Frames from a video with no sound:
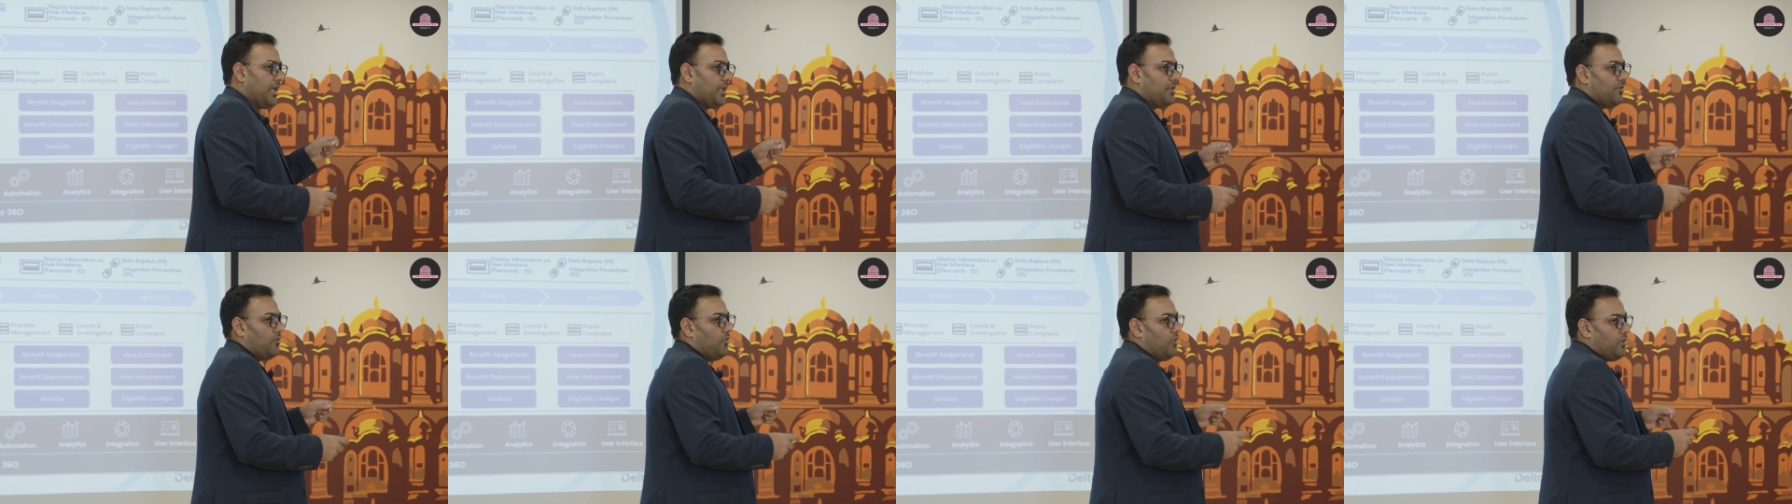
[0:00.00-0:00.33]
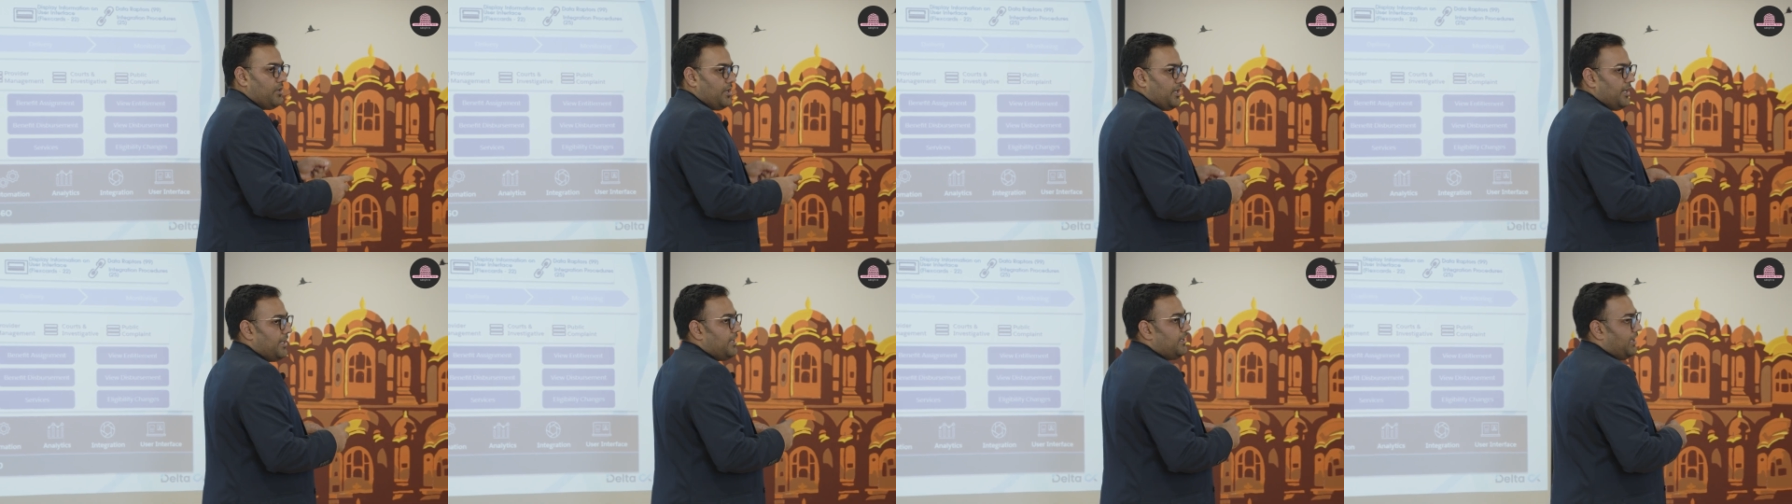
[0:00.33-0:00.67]
has
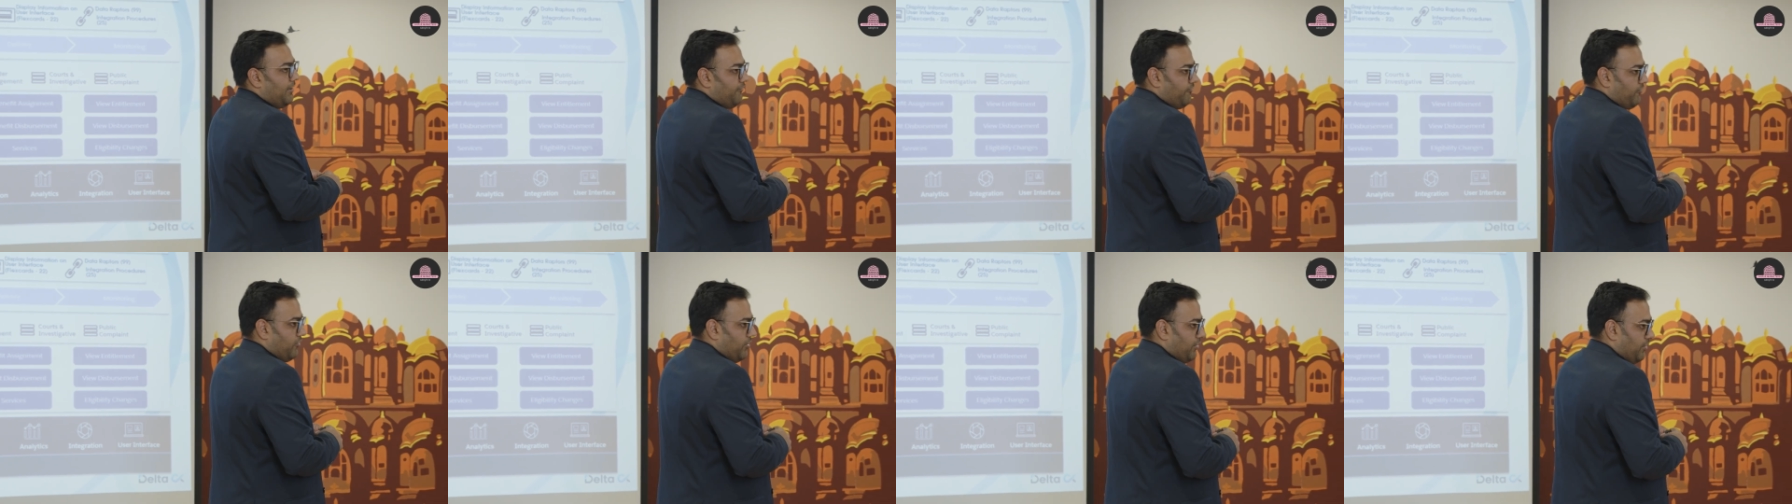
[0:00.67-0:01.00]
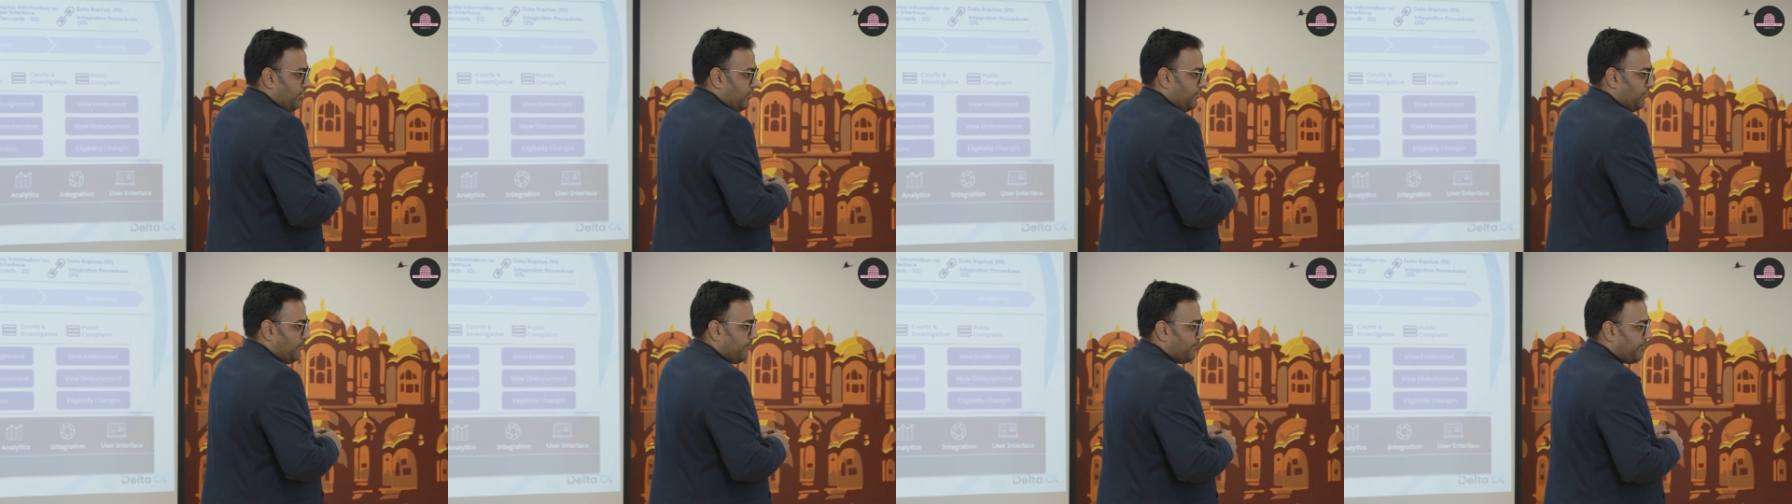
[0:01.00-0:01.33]
already done for
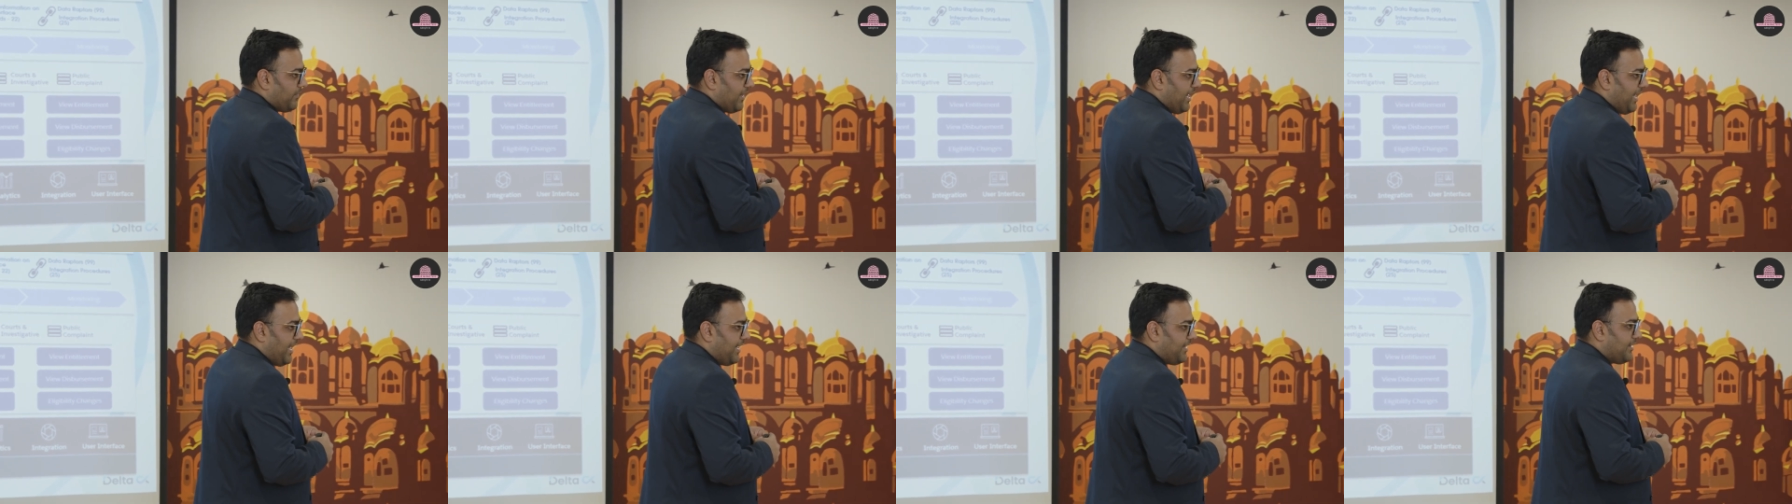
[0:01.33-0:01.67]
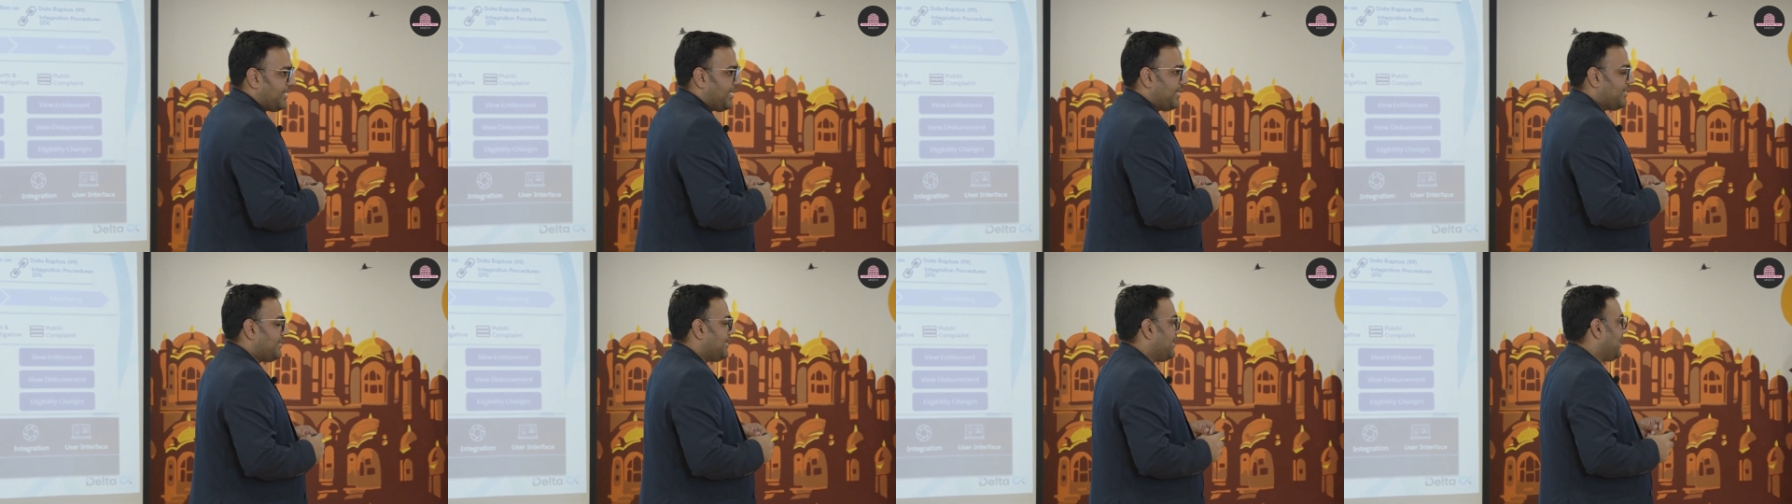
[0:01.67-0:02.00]
you.
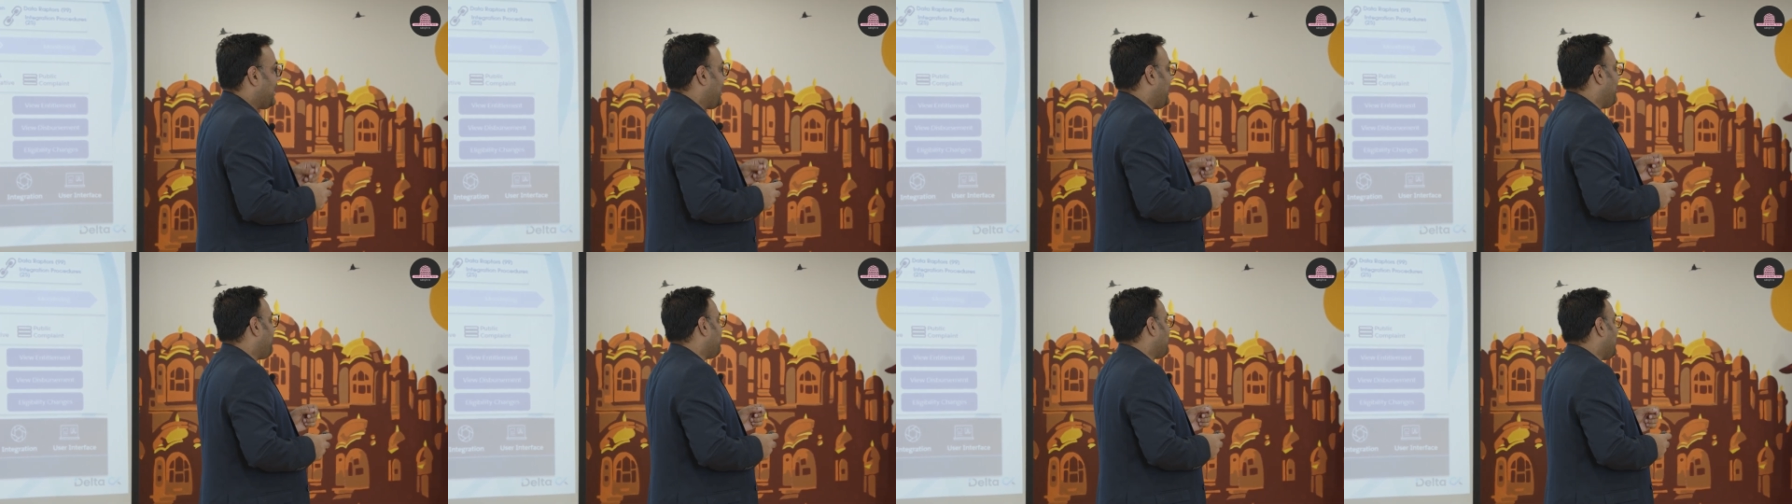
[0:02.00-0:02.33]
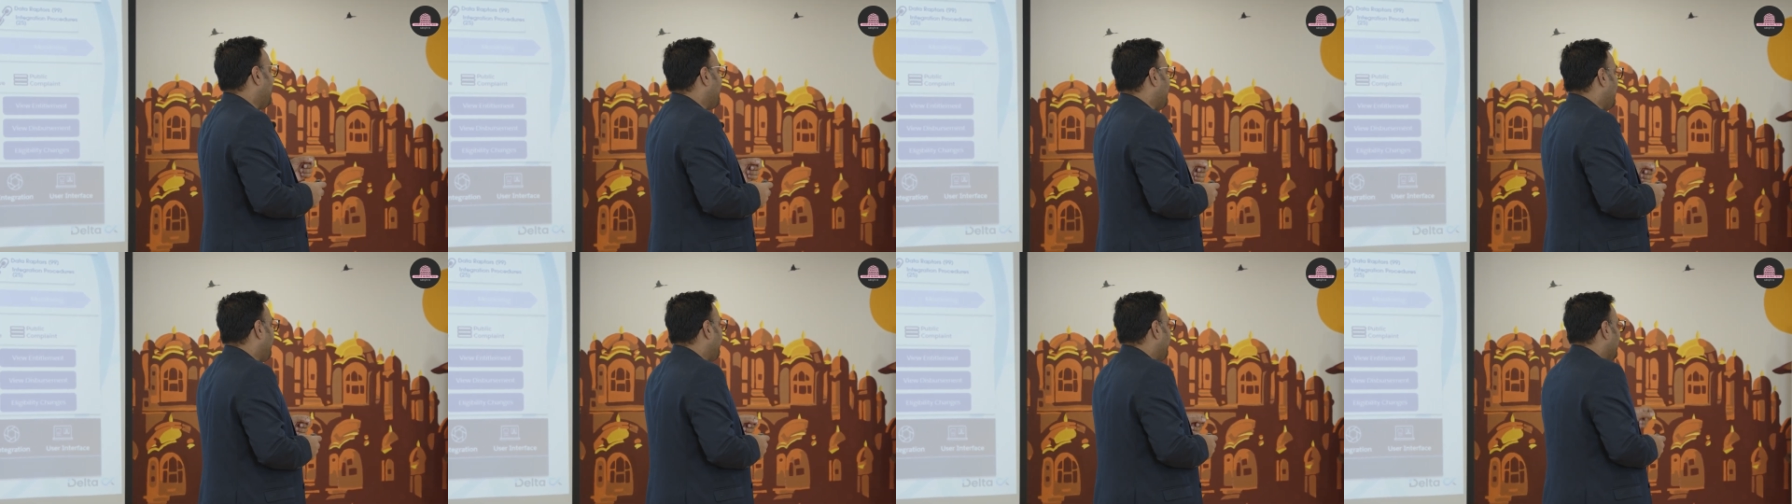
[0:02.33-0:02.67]
And then they have
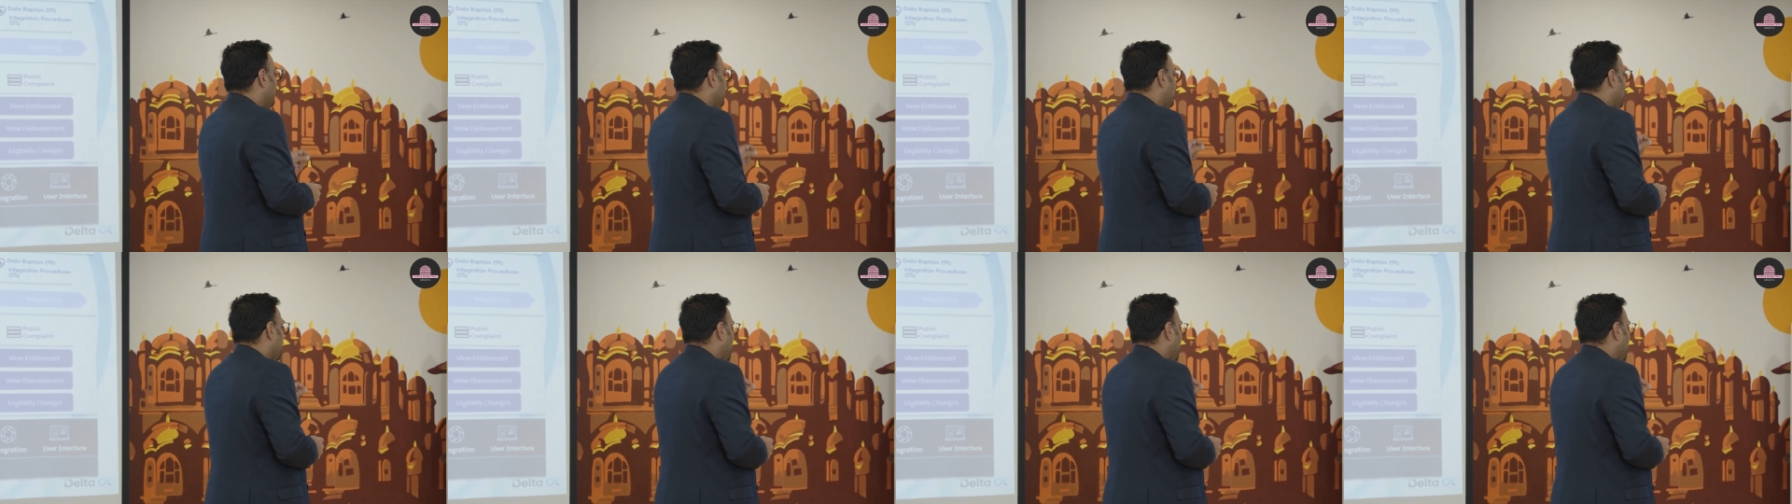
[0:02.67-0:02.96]
come up with